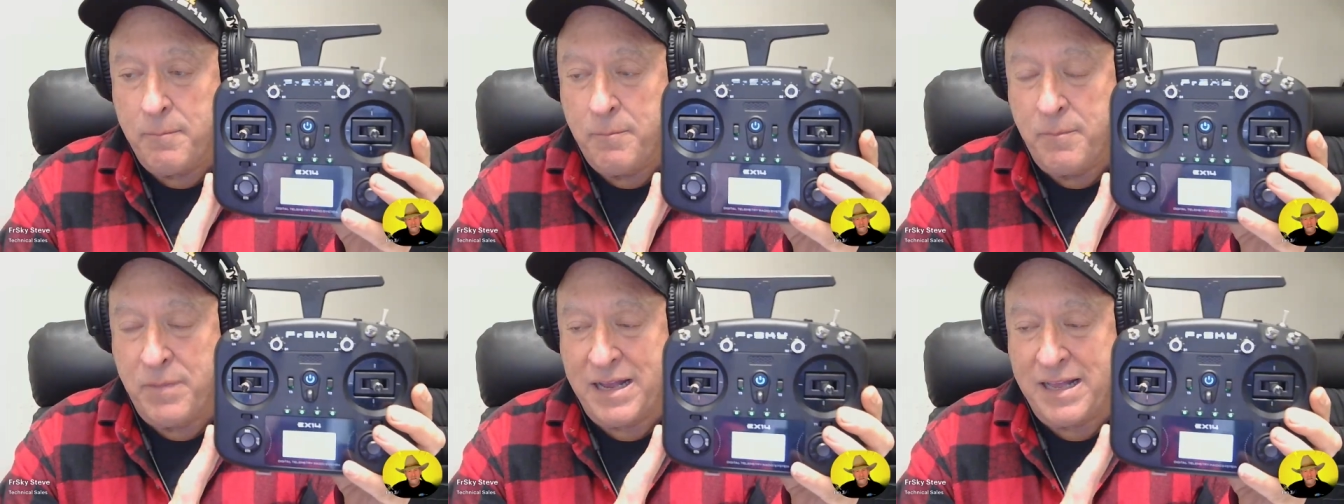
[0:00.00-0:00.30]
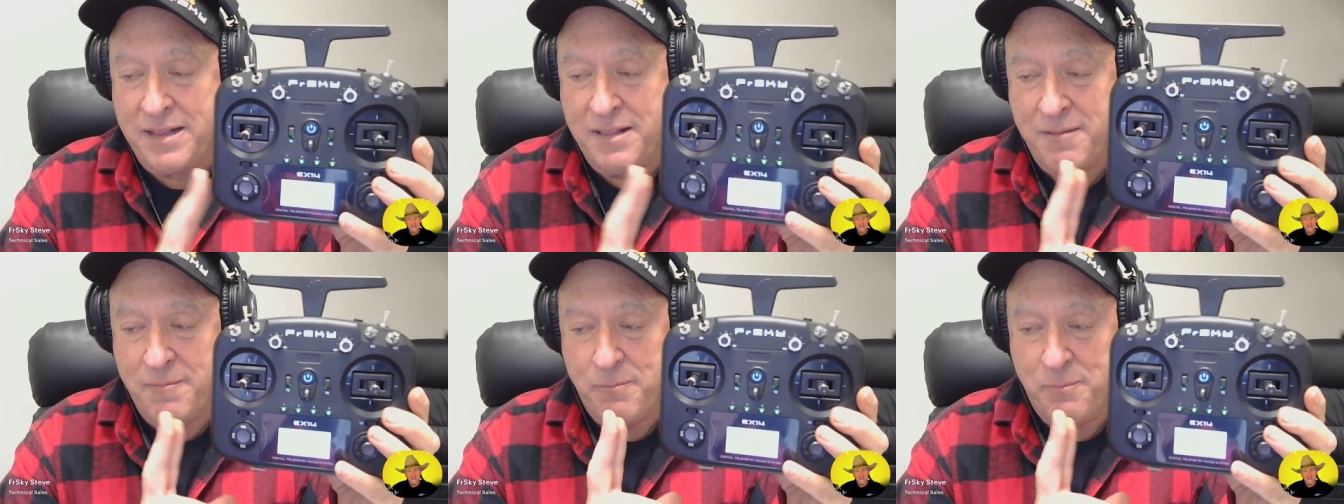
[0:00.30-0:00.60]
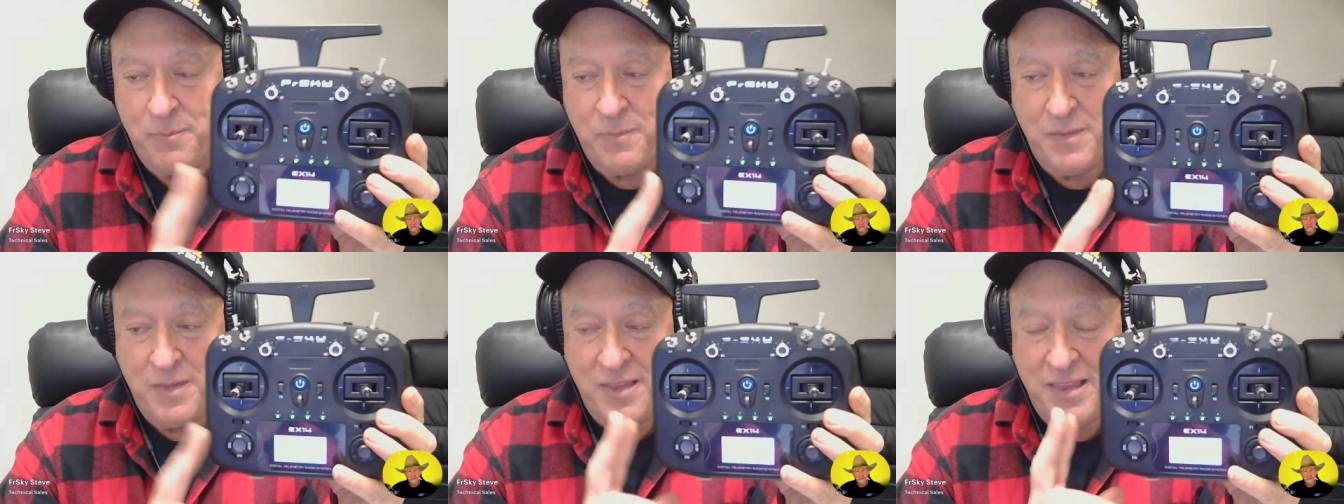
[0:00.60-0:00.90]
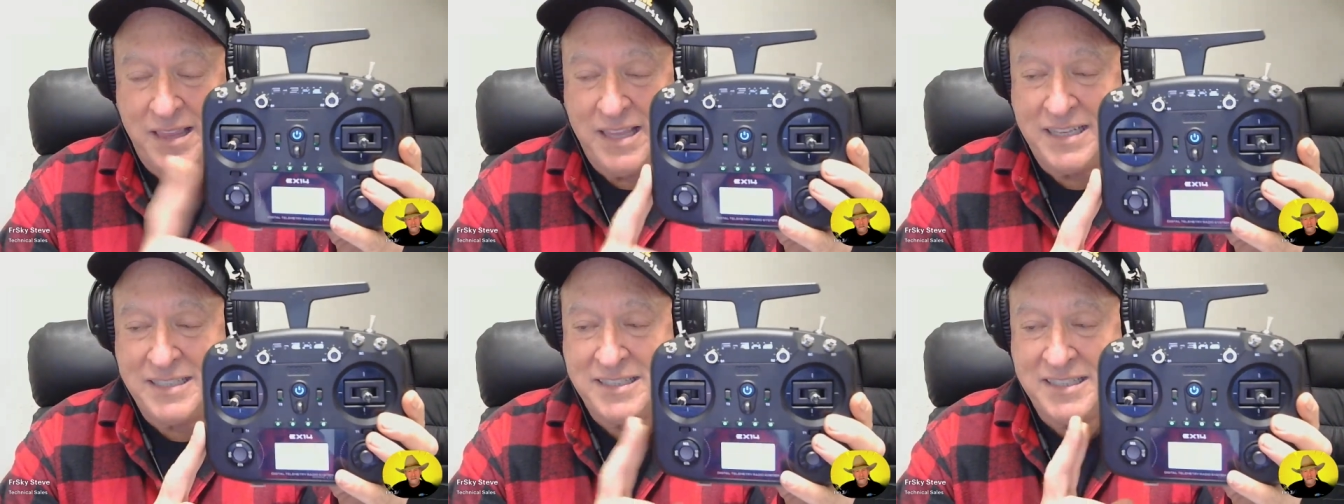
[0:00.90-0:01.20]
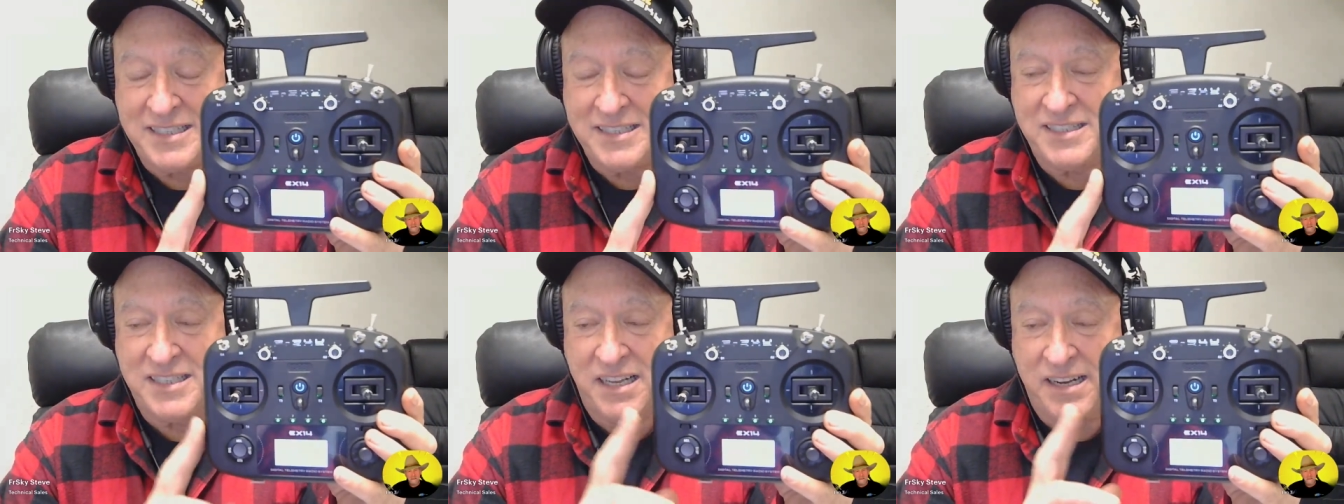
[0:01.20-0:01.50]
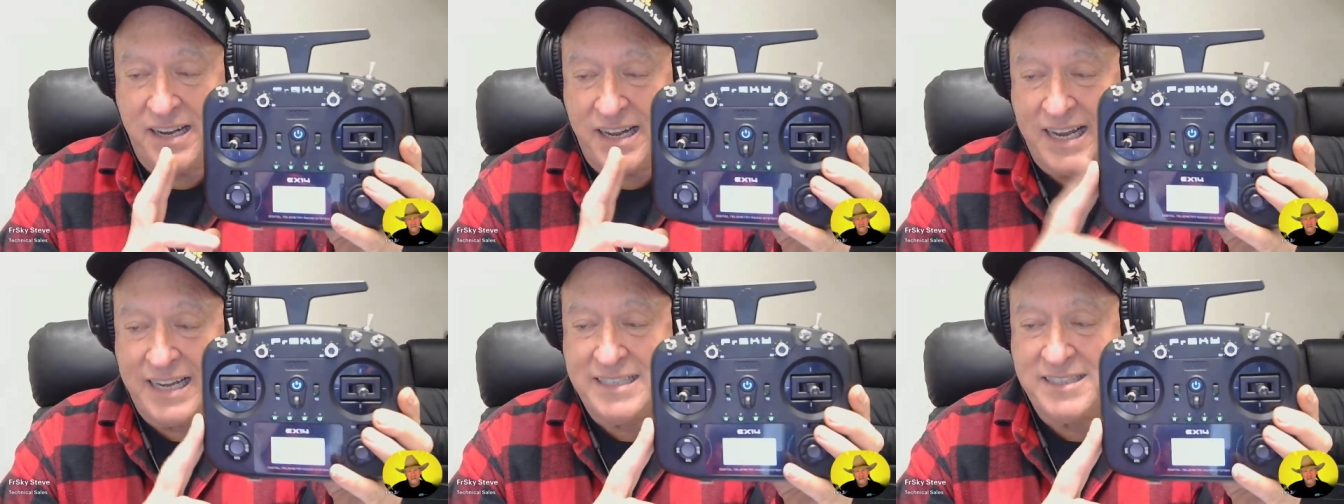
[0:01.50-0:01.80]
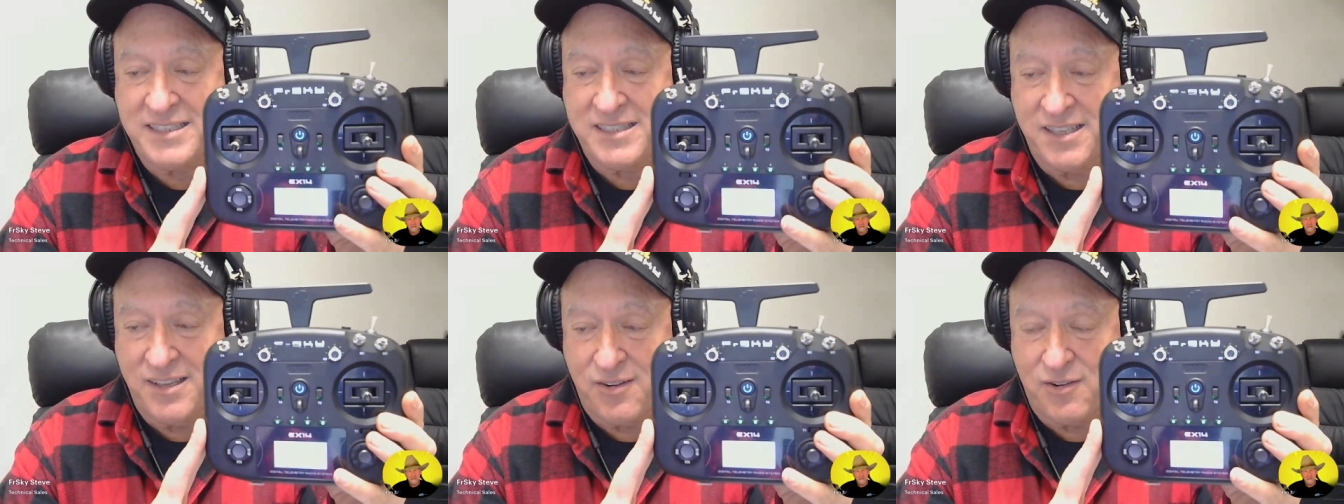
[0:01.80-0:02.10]
but this is a
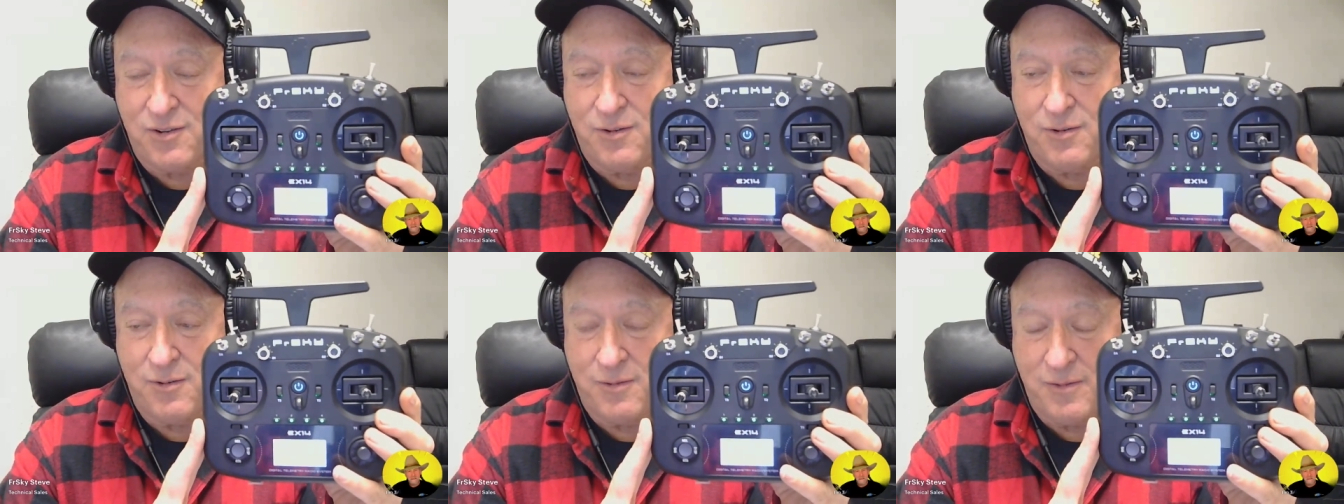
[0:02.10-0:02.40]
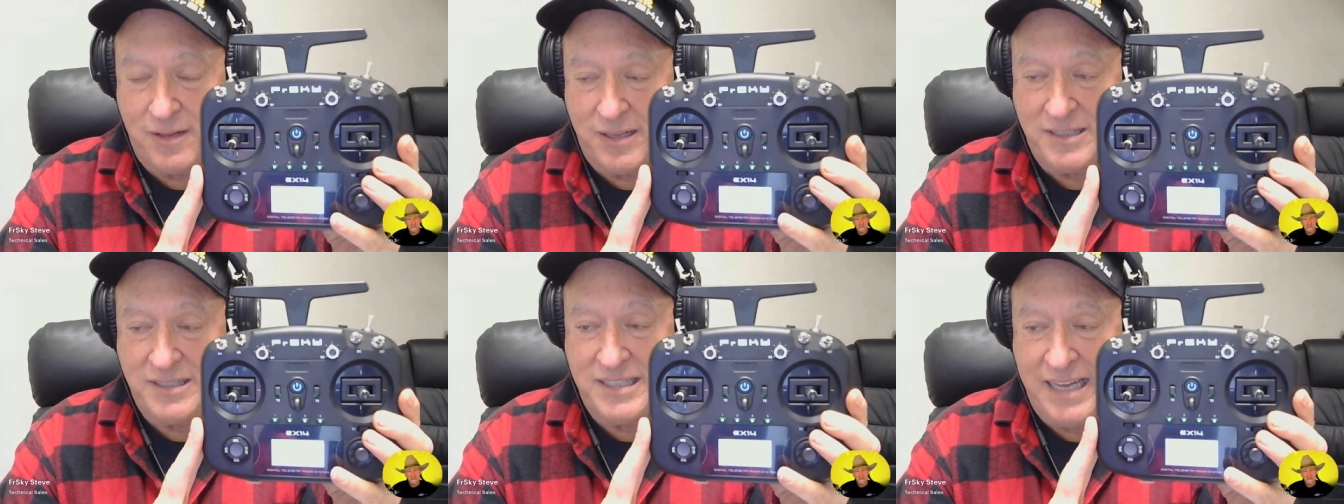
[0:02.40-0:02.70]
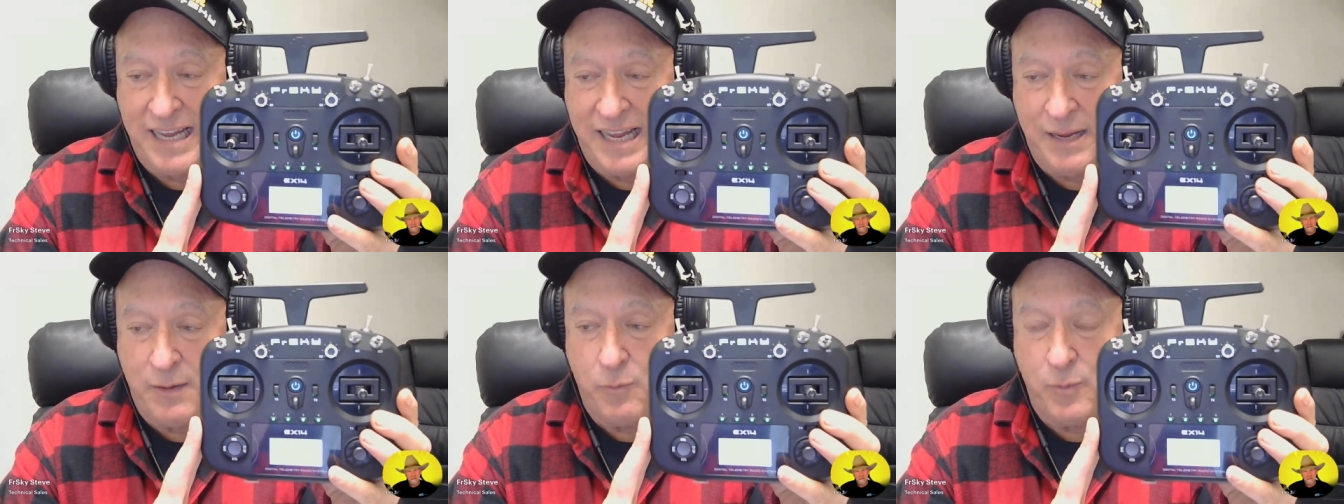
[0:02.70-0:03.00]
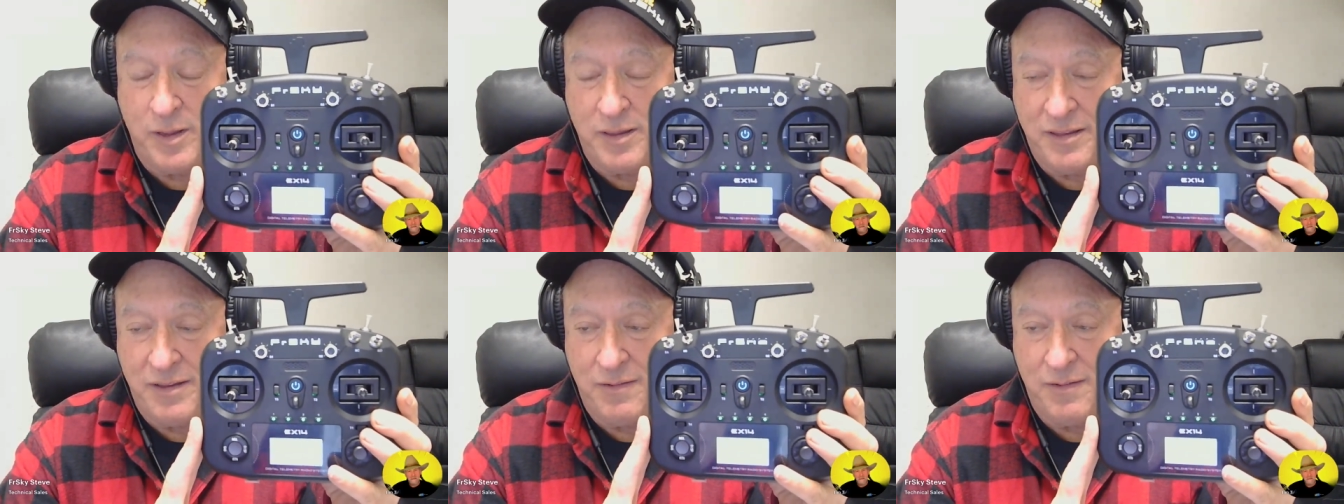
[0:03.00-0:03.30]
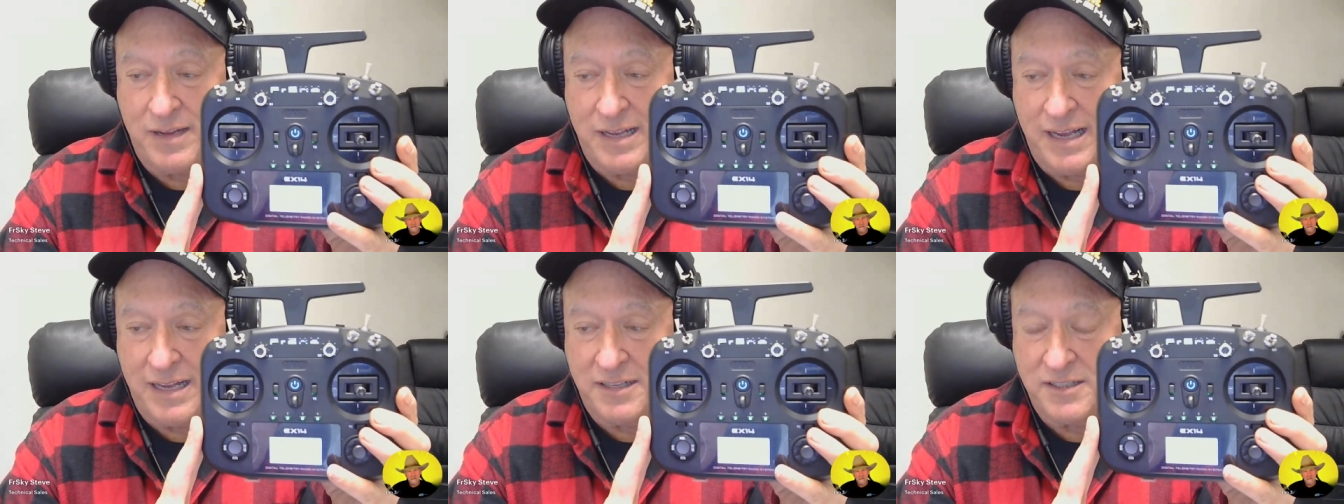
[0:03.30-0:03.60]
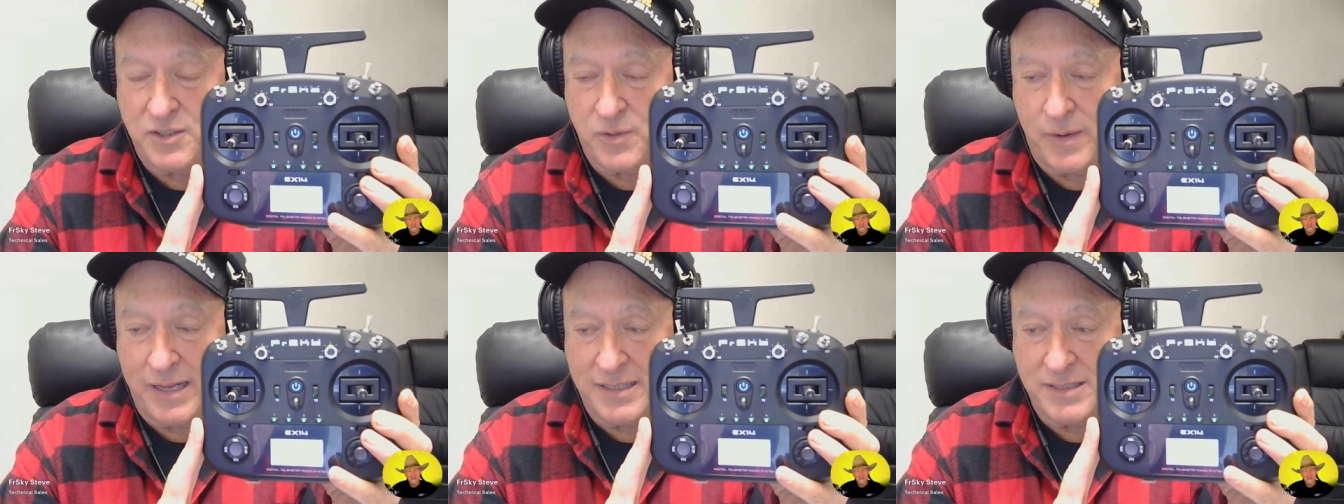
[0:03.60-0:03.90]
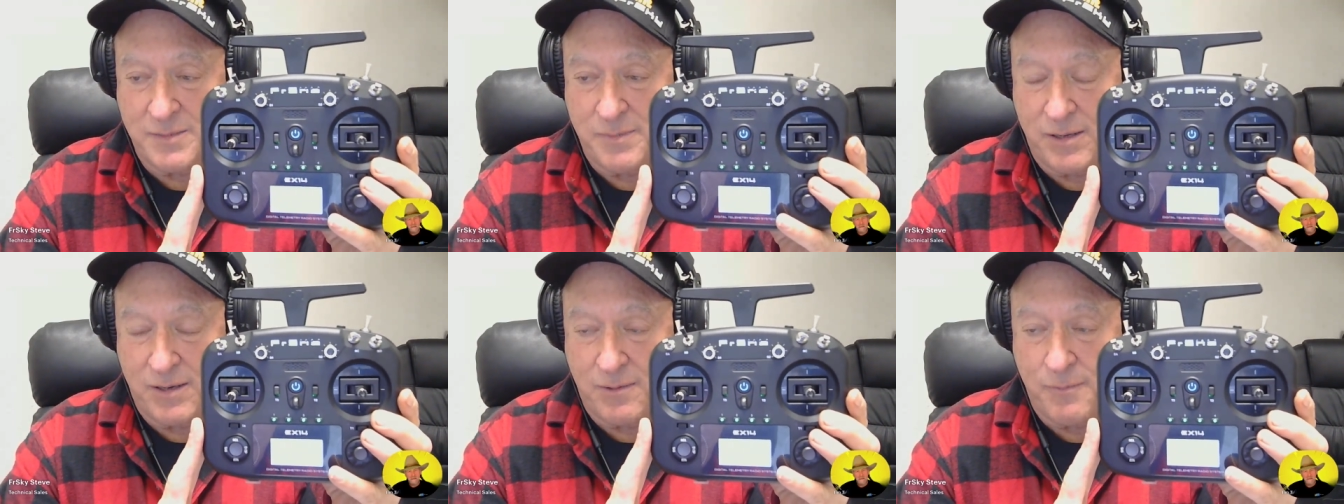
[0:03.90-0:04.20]
nice little take with you kind of
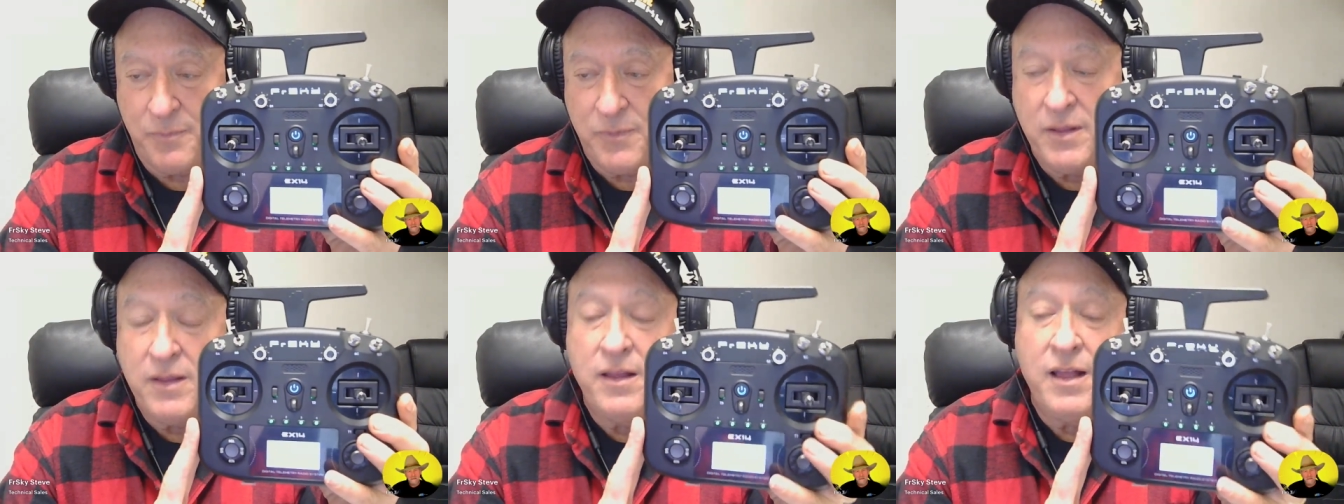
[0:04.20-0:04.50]
transmitter.